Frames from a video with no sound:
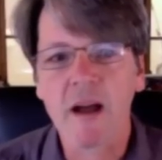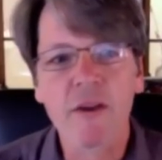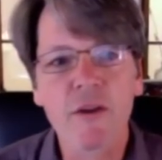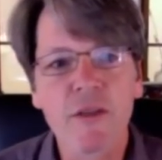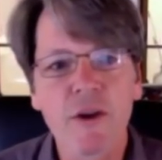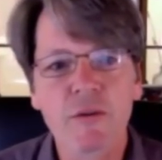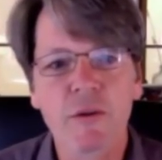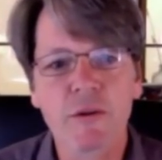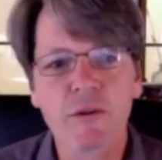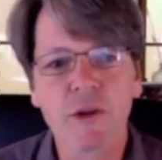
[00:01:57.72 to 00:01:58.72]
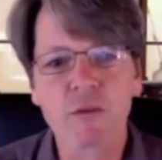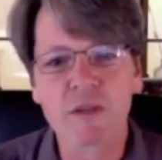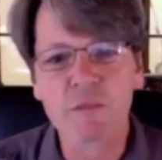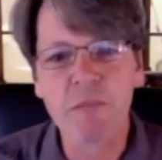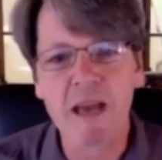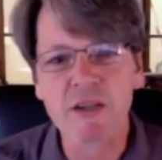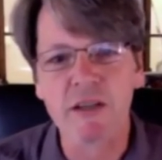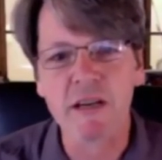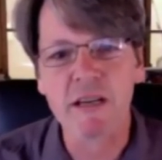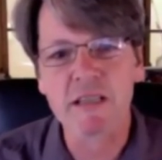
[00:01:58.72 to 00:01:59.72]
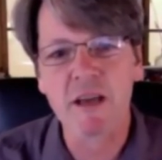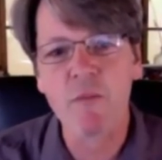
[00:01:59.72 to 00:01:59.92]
And although those were special, and in